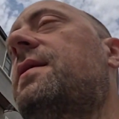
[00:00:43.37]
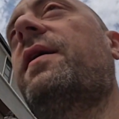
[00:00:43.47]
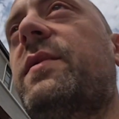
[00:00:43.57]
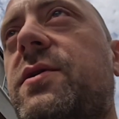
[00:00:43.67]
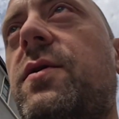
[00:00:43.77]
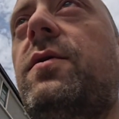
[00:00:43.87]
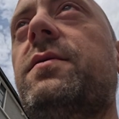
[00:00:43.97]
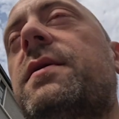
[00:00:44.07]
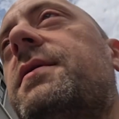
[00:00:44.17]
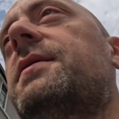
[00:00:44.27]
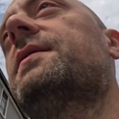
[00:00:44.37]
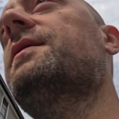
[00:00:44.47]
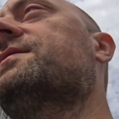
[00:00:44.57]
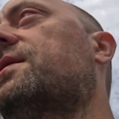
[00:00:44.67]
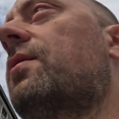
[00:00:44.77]
I've been told,
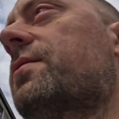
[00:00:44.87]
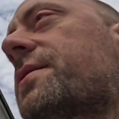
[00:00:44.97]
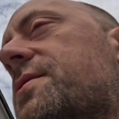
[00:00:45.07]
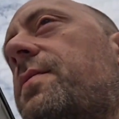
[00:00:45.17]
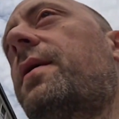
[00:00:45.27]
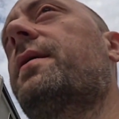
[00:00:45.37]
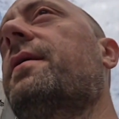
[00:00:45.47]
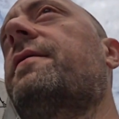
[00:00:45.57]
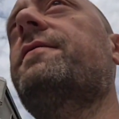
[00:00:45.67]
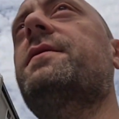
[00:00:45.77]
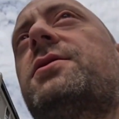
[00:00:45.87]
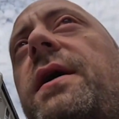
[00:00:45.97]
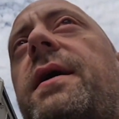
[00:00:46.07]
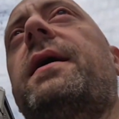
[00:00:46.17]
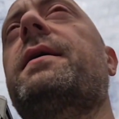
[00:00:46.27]
is the oldest part of
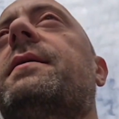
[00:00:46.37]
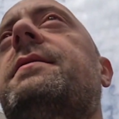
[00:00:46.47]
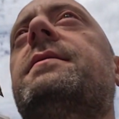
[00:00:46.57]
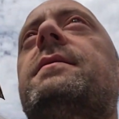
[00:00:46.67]
Shanghai.